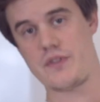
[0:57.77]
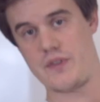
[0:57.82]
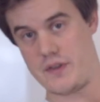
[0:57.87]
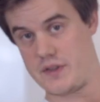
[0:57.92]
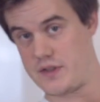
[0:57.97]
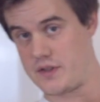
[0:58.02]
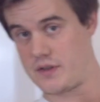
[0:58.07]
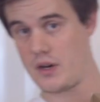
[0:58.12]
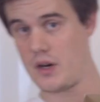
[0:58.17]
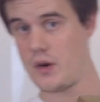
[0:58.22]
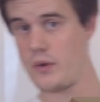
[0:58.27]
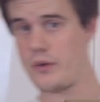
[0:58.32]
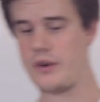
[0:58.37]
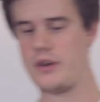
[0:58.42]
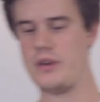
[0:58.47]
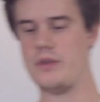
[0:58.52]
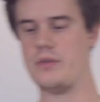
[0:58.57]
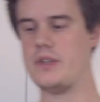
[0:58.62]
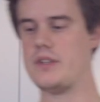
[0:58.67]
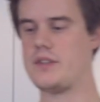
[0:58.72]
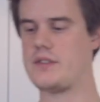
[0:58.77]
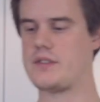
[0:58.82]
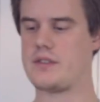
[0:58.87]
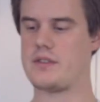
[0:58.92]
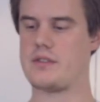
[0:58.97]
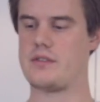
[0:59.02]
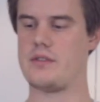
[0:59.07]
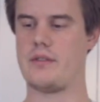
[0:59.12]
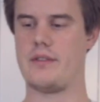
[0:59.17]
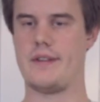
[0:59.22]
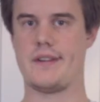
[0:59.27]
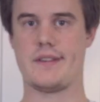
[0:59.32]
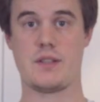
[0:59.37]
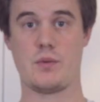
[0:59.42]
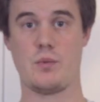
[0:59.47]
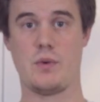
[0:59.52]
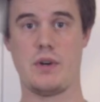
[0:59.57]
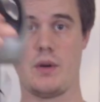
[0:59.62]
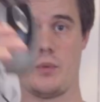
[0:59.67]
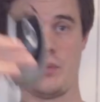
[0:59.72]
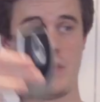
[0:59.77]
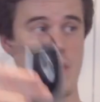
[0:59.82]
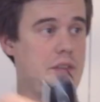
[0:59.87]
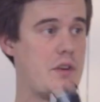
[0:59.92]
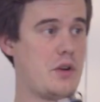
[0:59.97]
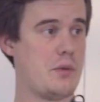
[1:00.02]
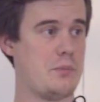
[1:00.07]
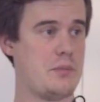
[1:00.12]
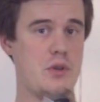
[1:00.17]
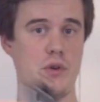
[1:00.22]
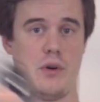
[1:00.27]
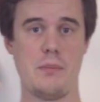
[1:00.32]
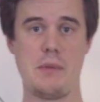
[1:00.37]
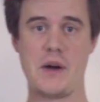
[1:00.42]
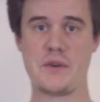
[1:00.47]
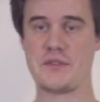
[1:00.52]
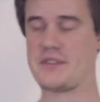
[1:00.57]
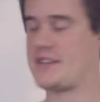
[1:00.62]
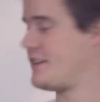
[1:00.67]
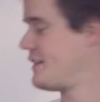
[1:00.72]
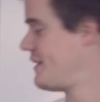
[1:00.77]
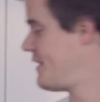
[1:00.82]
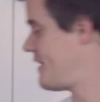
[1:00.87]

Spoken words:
This is a loaner unit, so that's why we have a computer mouse here.